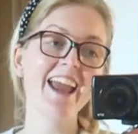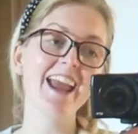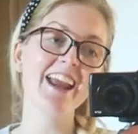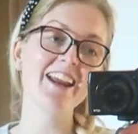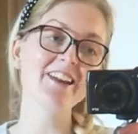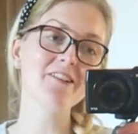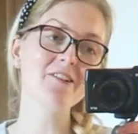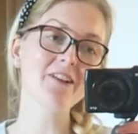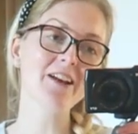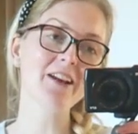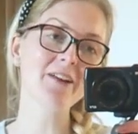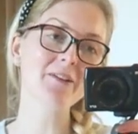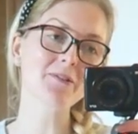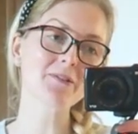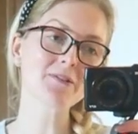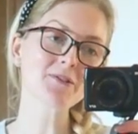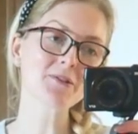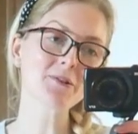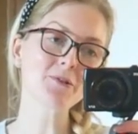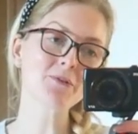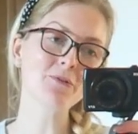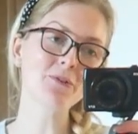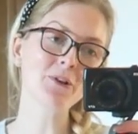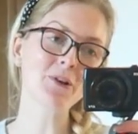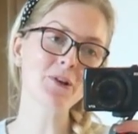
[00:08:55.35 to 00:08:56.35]
And you can
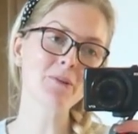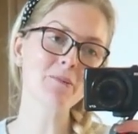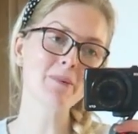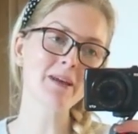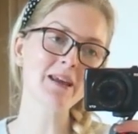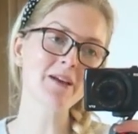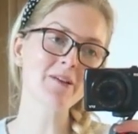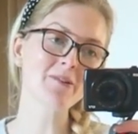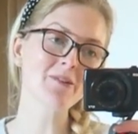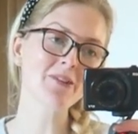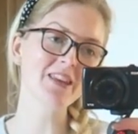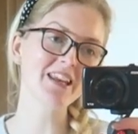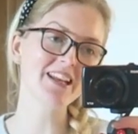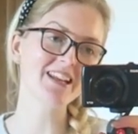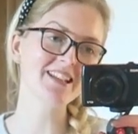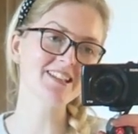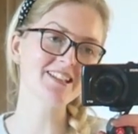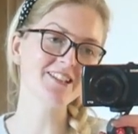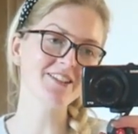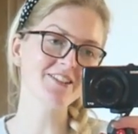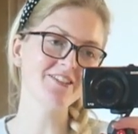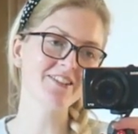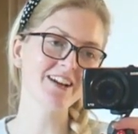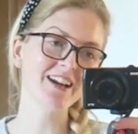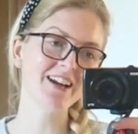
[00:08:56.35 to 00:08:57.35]
also follow me on
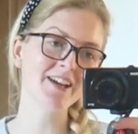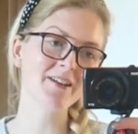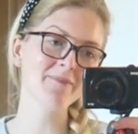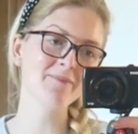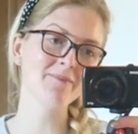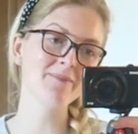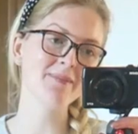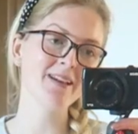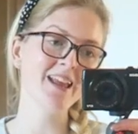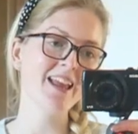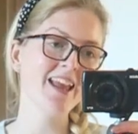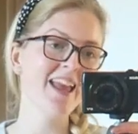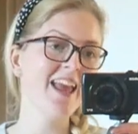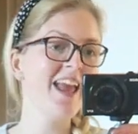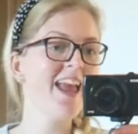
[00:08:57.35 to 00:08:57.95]
Instagram.